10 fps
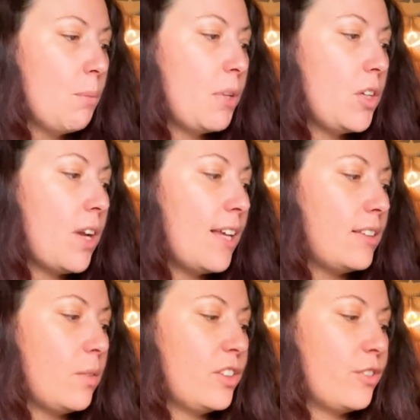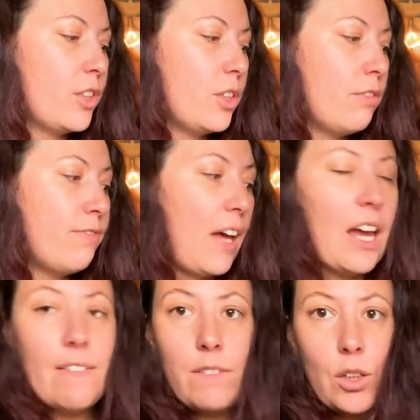but you guys, it was for
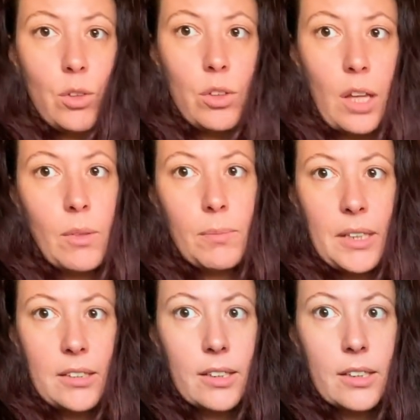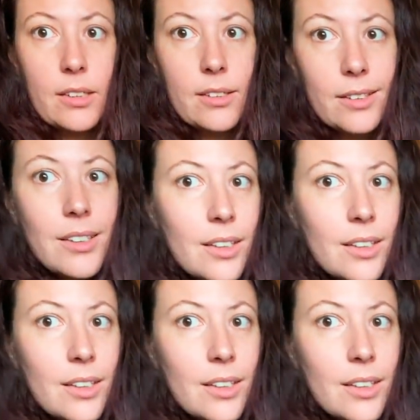5 Lululemon pieces.